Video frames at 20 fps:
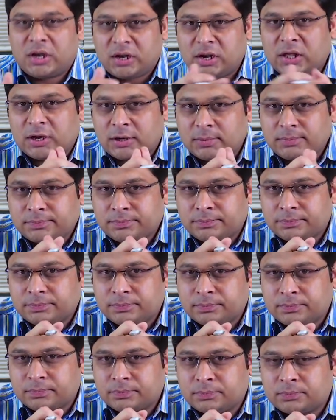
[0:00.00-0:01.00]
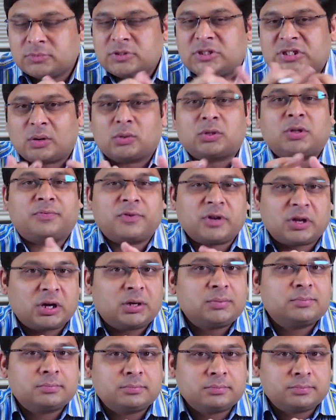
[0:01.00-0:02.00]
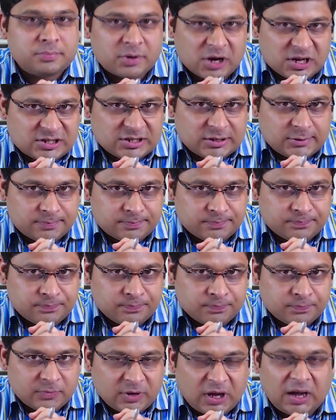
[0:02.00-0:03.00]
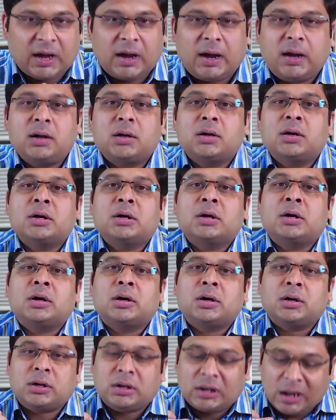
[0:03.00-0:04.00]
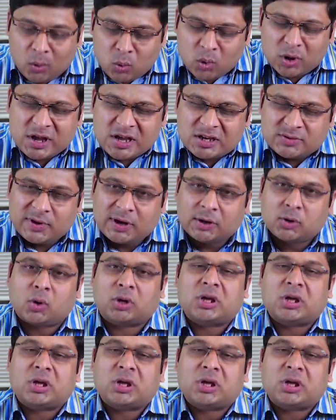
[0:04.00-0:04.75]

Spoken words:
India, South Africa, Brazil. And nowadays we